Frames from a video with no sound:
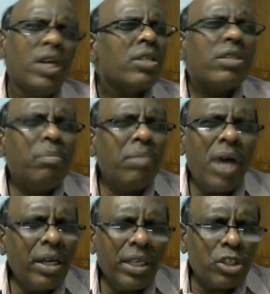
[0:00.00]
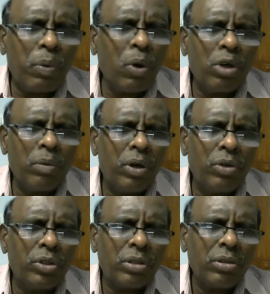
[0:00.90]
Somebody spoke
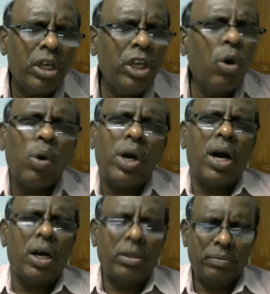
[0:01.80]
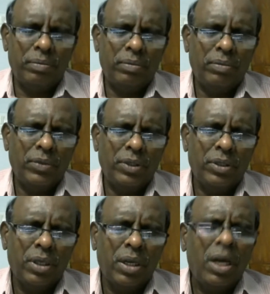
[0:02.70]
about yoga.
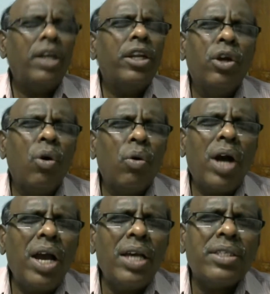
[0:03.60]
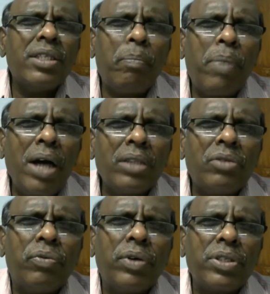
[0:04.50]
And yoga is the path
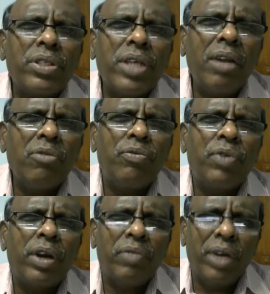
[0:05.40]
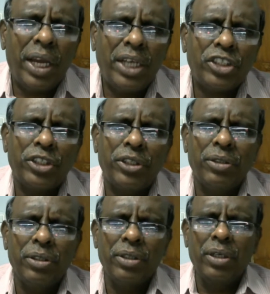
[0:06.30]
for self
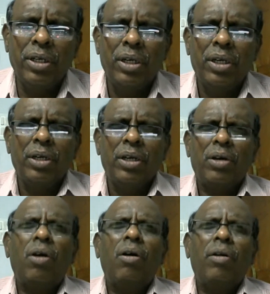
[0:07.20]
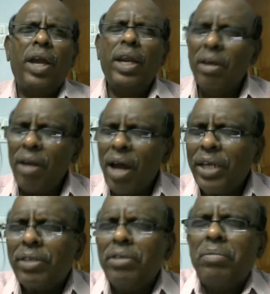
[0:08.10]
revelation or
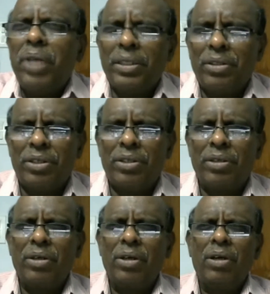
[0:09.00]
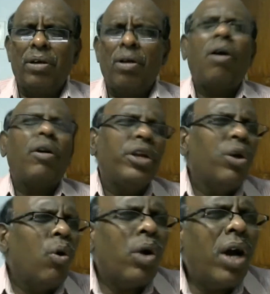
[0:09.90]
enlightenment, or
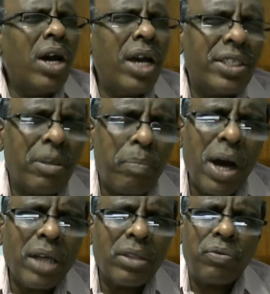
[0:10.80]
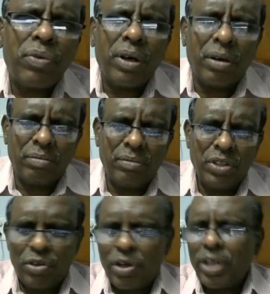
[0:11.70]
yoga is the path for
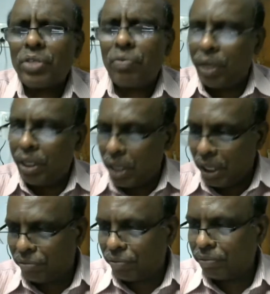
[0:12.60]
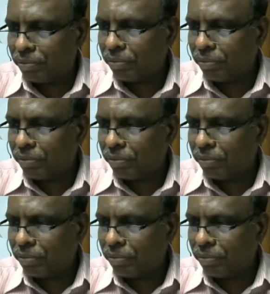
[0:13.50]
stress free life.